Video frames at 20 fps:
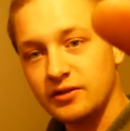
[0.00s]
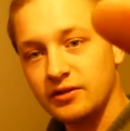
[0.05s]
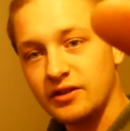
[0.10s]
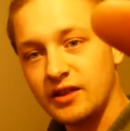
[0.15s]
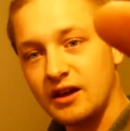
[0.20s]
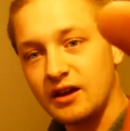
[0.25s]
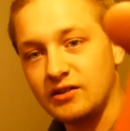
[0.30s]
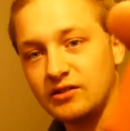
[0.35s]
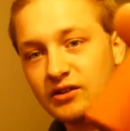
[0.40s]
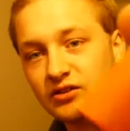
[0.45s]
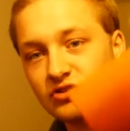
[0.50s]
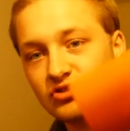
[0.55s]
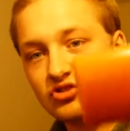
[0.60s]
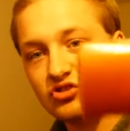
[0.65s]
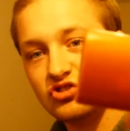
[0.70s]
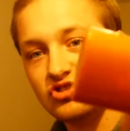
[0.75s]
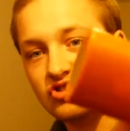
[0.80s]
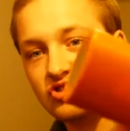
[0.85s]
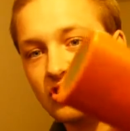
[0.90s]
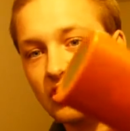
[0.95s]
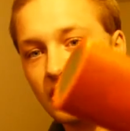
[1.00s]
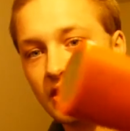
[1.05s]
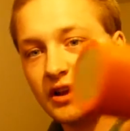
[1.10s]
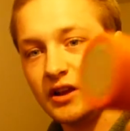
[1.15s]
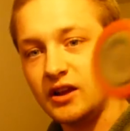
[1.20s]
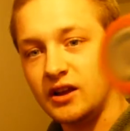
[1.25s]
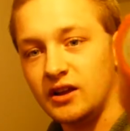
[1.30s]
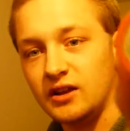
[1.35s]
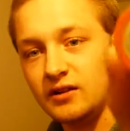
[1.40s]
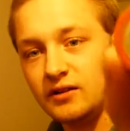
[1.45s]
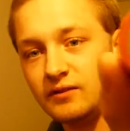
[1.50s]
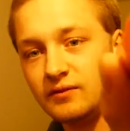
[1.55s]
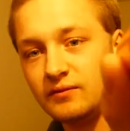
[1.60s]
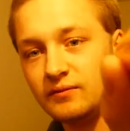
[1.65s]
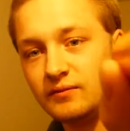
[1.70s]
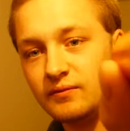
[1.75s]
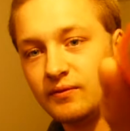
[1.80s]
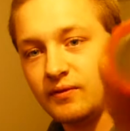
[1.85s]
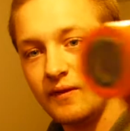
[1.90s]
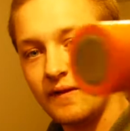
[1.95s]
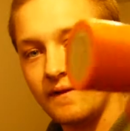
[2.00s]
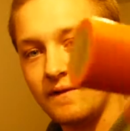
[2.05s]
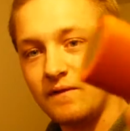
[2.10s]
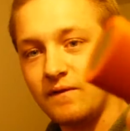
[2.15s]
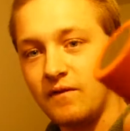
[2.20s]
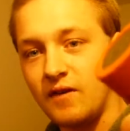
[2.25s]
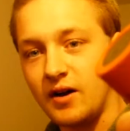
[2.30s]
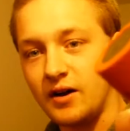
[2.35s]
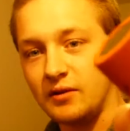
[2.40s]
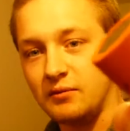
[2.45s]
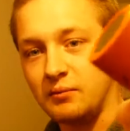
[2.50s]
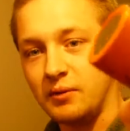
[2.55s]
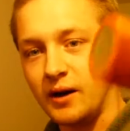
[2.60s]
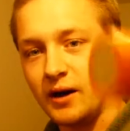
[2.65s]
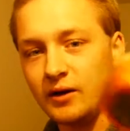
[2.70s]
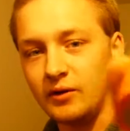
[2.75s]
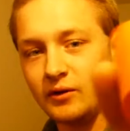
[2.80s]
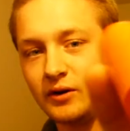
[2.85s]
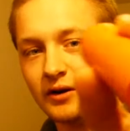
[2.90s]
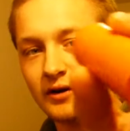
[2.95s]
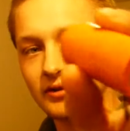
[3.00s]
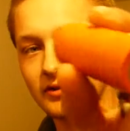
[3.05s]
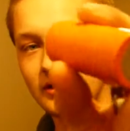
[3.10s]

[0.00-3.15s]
That is a chunky fucking battery.